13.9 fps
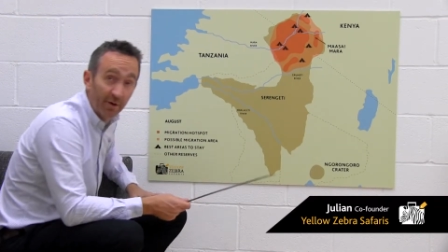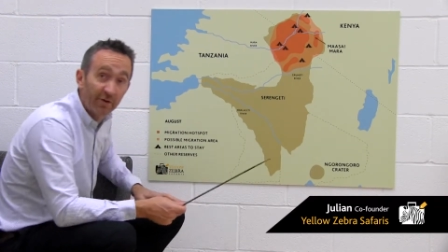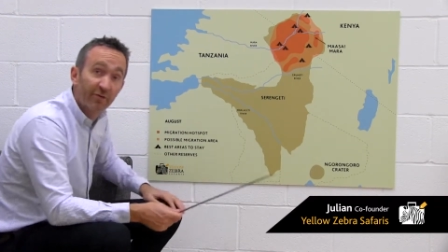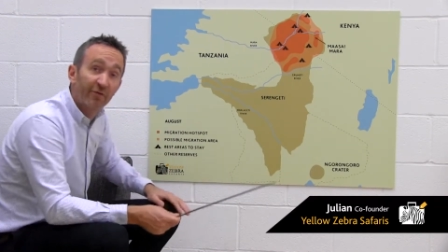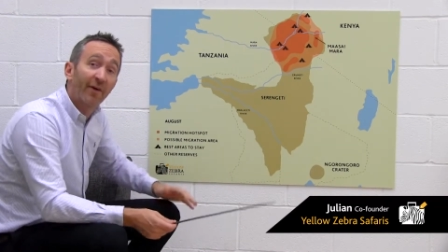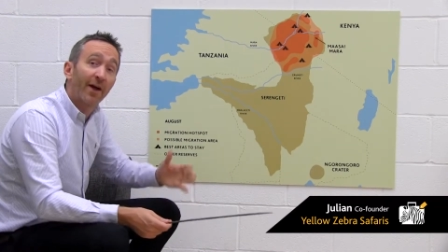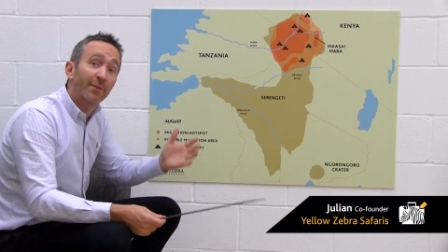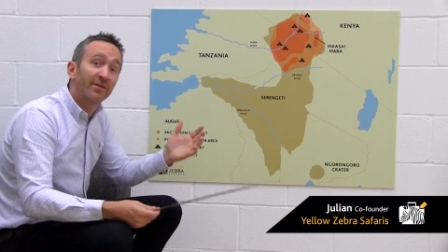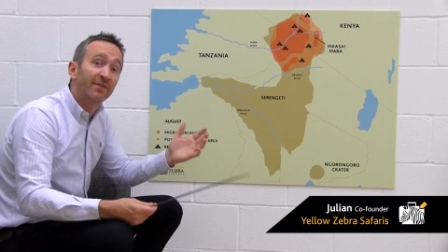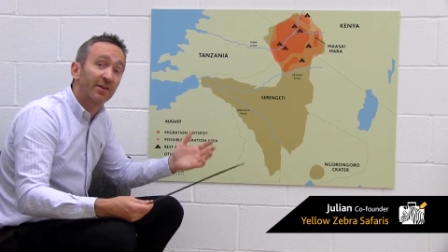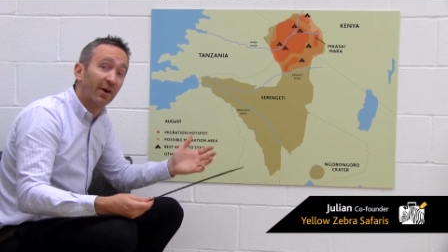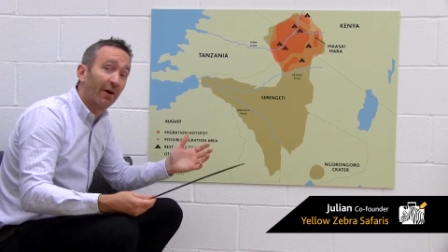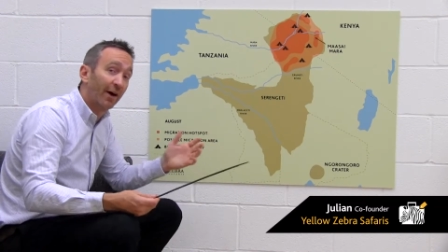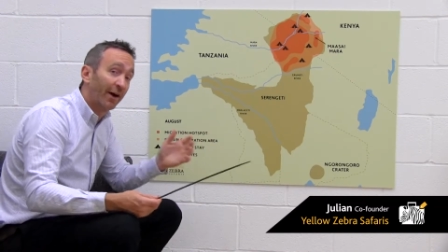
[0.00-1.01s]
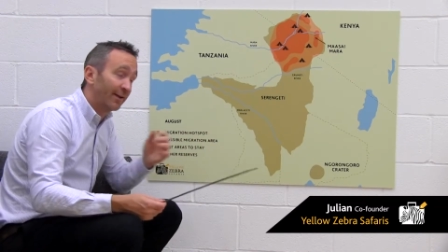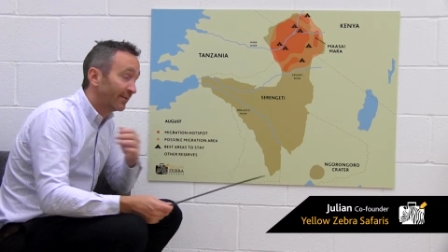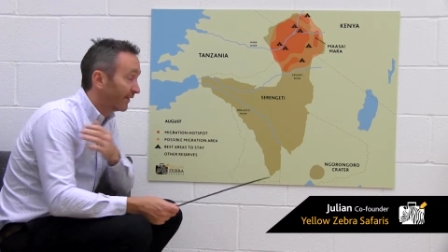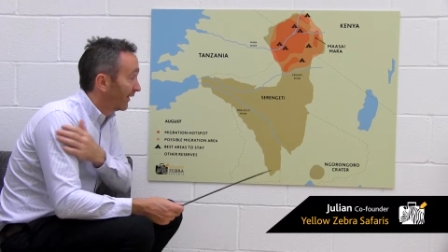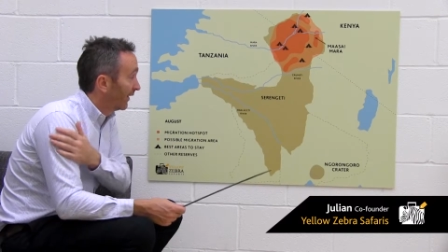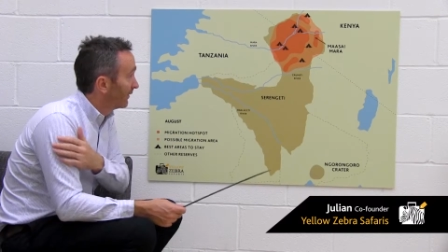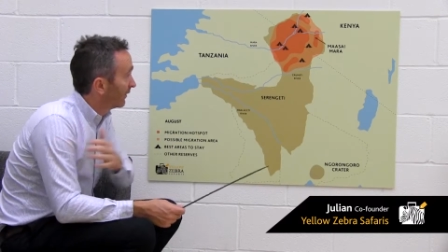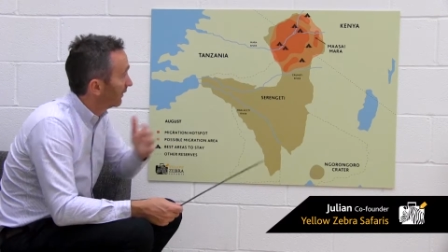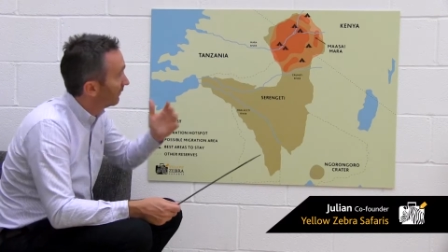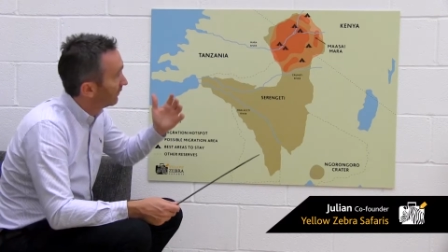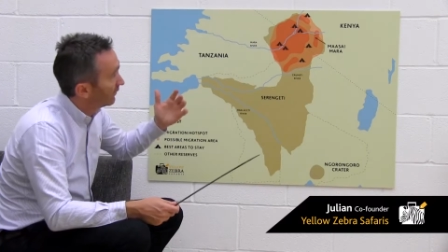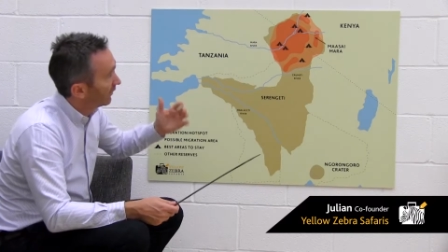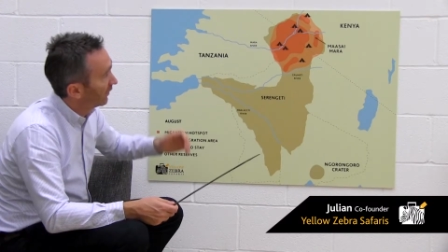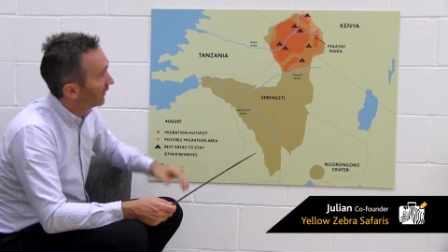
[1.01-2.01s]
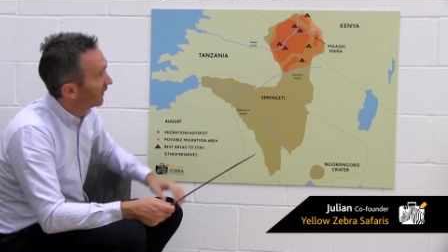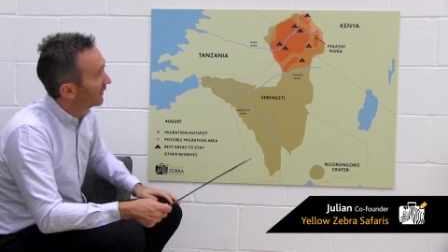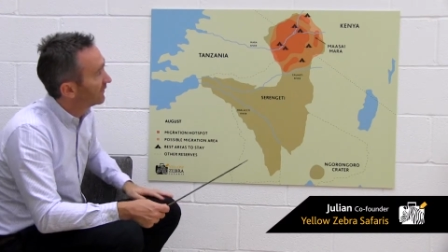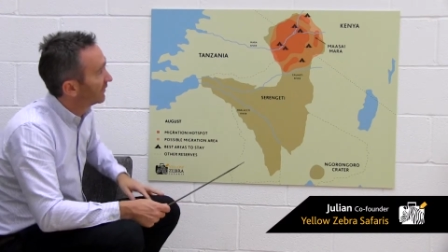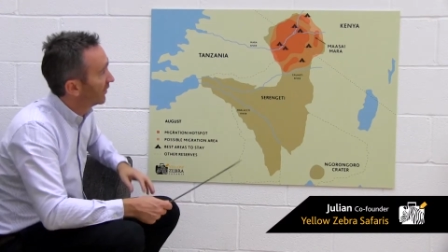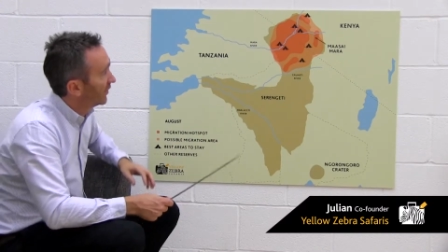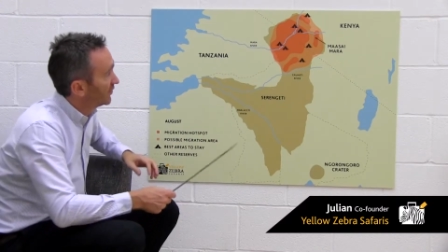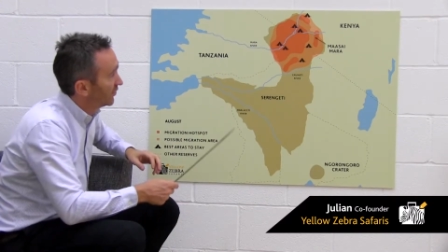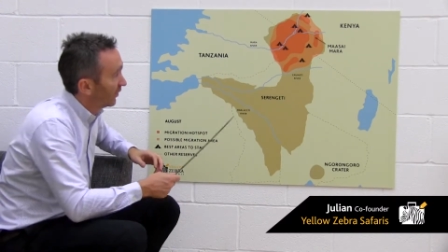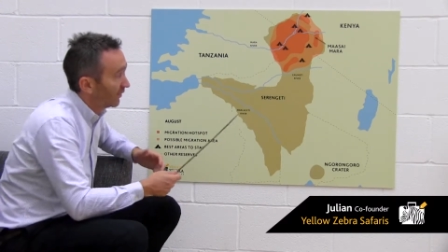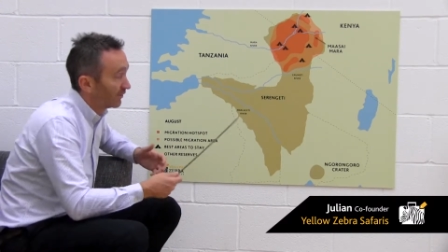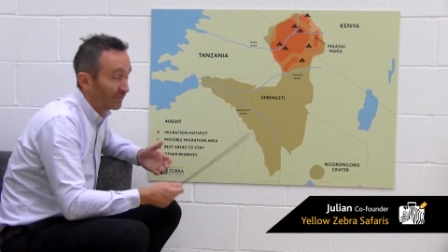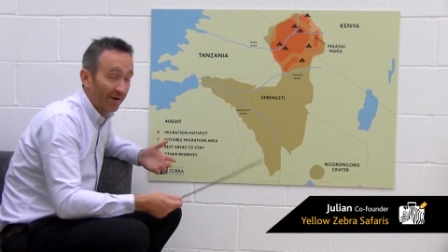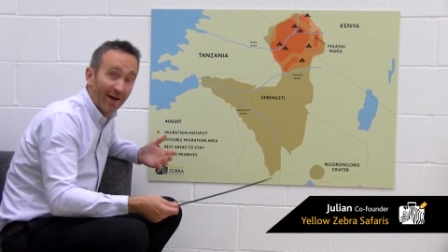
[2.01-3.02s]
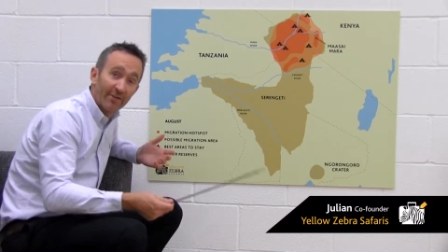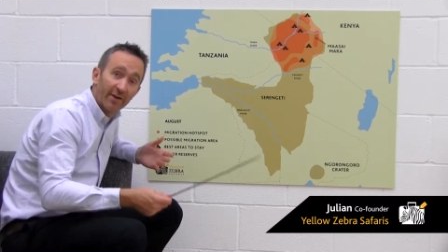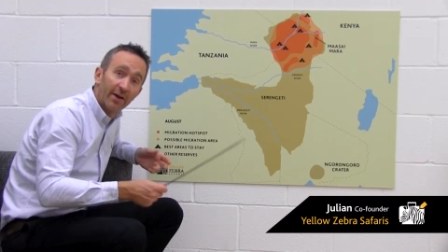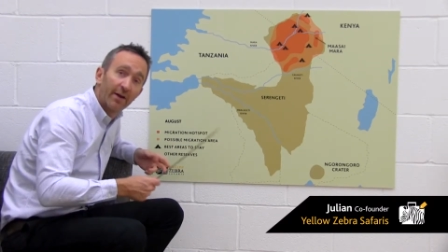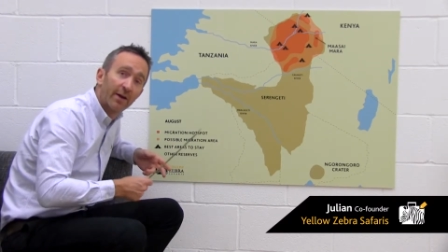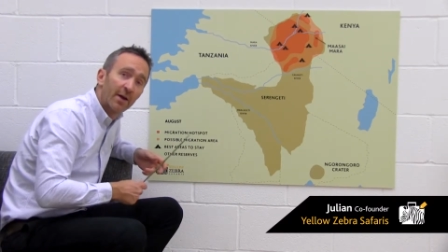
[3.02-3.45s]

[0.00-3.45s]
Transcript: most famous guides, and there's certainly a surcharge for having